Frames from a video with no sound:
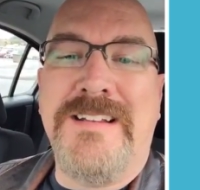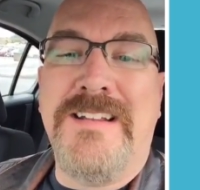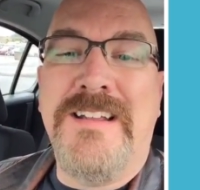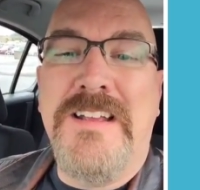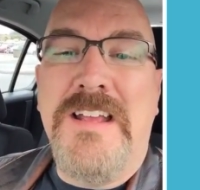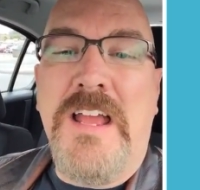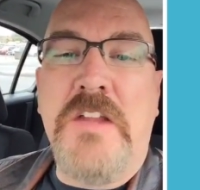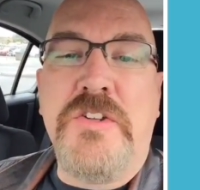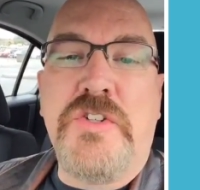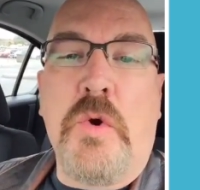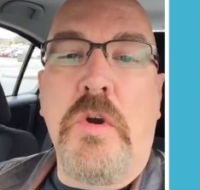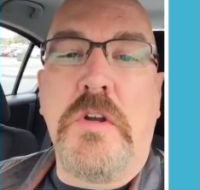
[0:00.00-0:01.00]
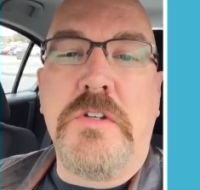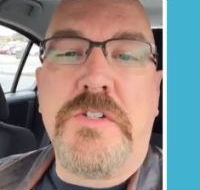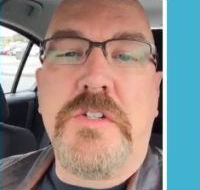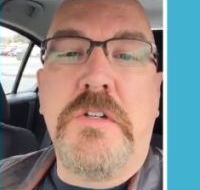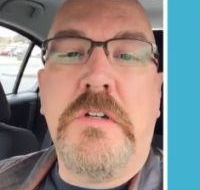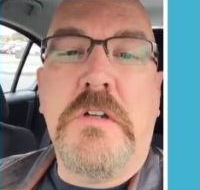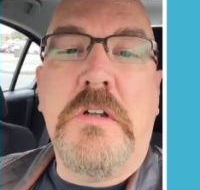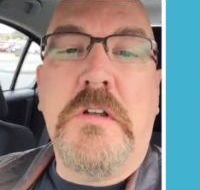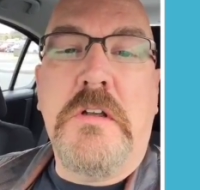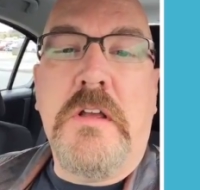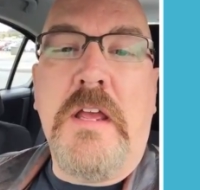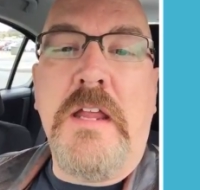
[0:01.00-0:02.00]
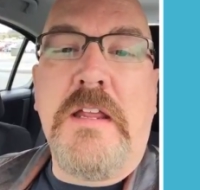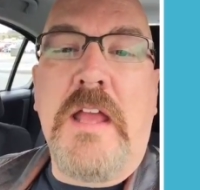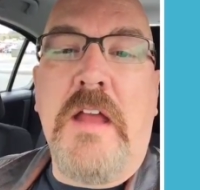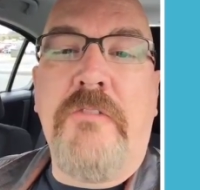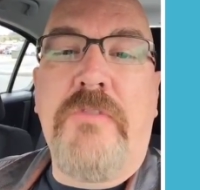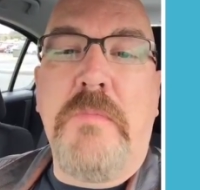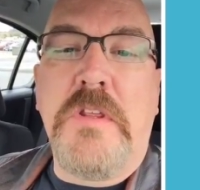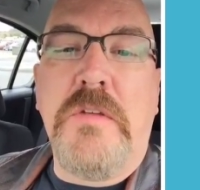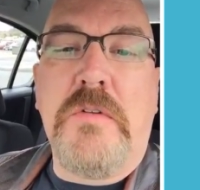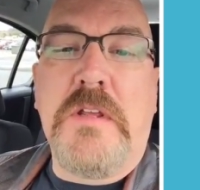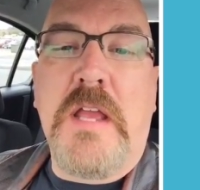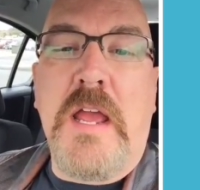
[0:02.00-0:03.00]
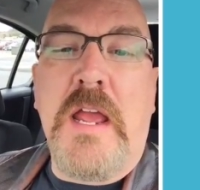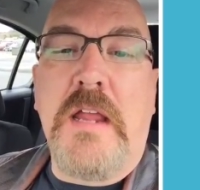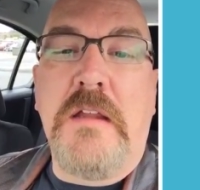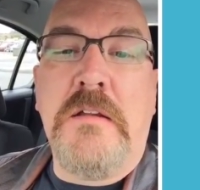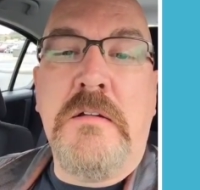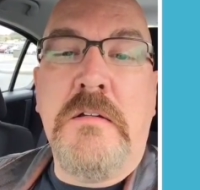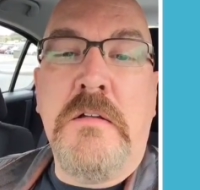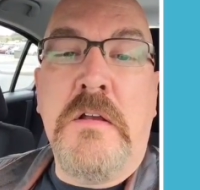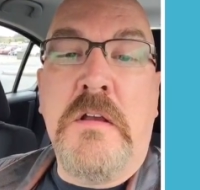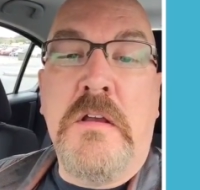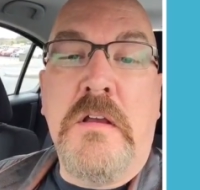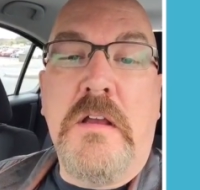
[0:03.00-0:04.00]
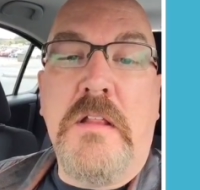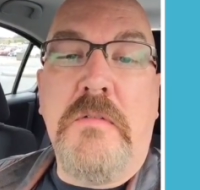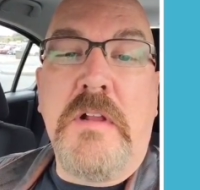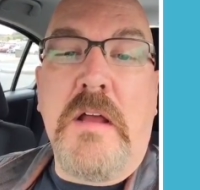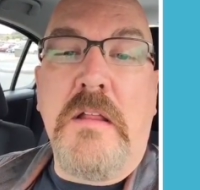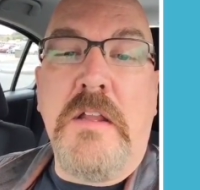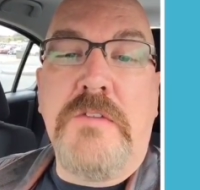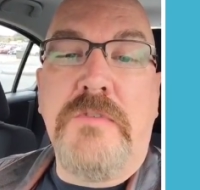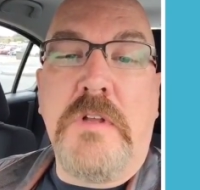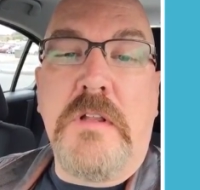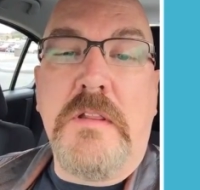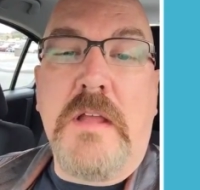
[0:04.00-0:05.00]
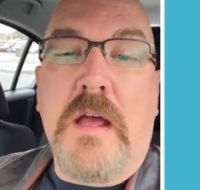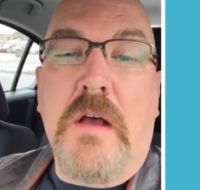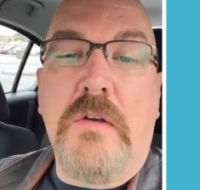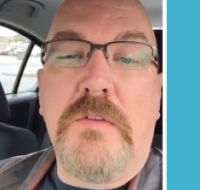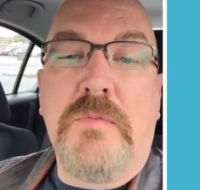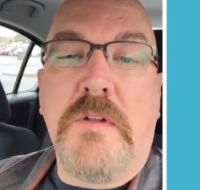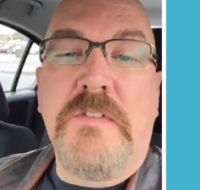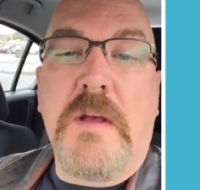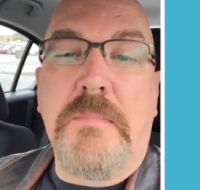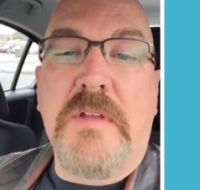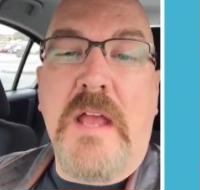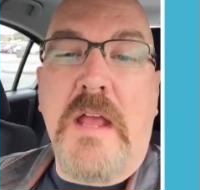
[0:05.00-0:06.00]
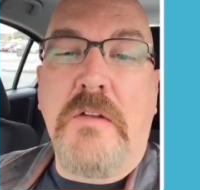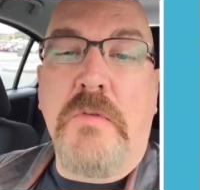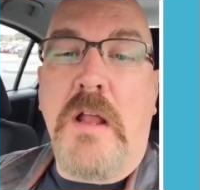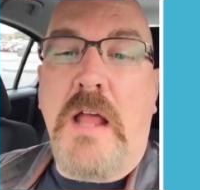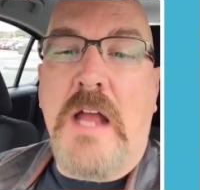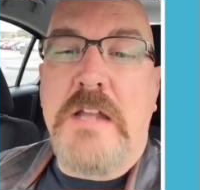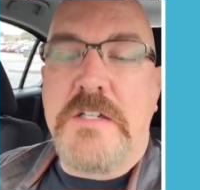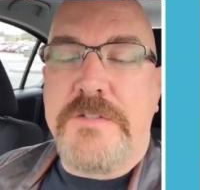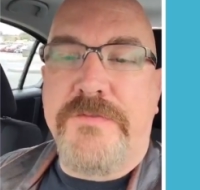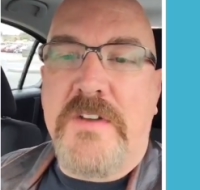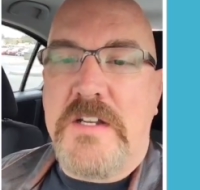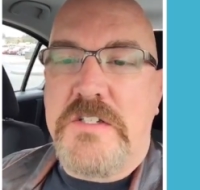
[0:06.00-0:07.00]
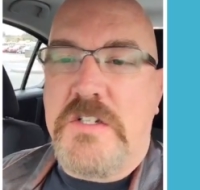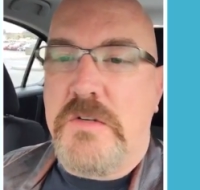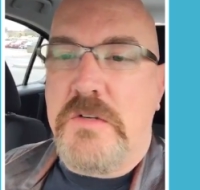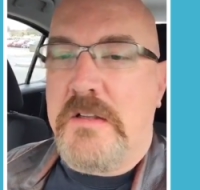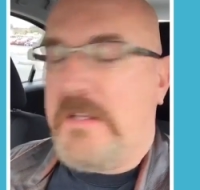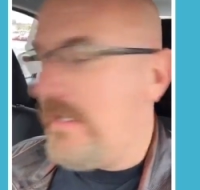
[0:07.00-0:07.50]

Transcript: and George. Hey, Ken, from the UK. And we got Israel in the house. What's up, Ken? Well, I just finished doing